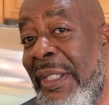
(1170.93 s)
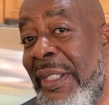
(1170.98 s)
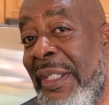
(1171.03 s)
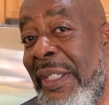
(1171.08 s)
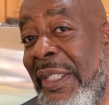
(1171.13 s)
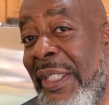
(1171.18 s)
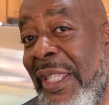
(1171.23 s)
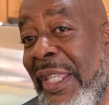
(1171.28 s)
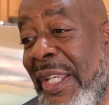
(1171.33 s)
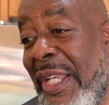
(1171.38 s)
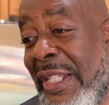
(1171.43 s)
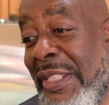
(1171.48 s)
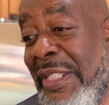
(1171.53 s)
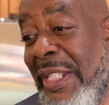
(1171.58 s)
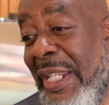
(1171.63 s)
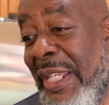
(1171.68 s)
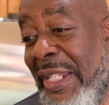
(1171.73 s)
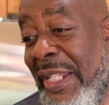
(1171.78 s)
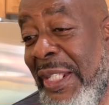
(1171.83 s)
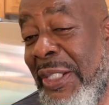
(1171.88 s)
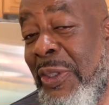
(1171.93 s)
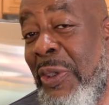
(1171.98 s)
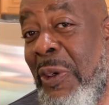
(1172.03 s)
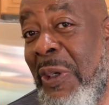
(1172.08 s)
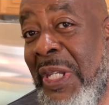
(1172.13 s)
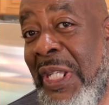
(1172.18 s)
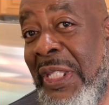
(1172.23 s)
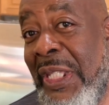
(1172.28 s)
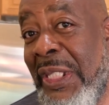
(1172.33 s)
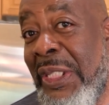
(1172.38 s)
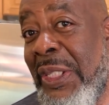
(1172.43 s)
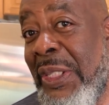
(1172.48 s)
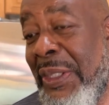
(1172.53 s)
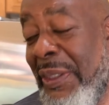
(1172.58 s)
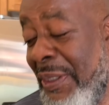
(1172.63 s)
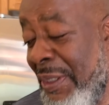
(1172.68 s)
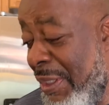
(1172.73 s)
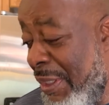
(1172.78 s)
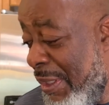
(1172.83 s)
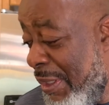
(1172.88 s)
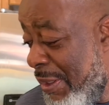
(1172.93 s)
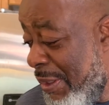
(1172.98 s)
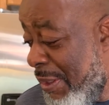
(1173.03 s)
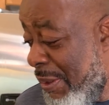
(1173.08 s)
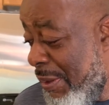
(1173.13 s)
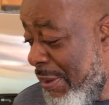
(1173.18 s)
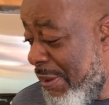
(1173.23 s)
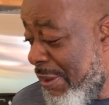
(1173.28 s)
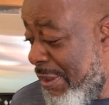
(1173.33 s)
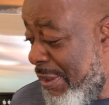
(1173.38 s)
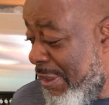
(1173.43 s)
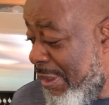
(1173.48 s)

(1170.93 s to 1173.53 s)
Oh. You got to let that coconut cook.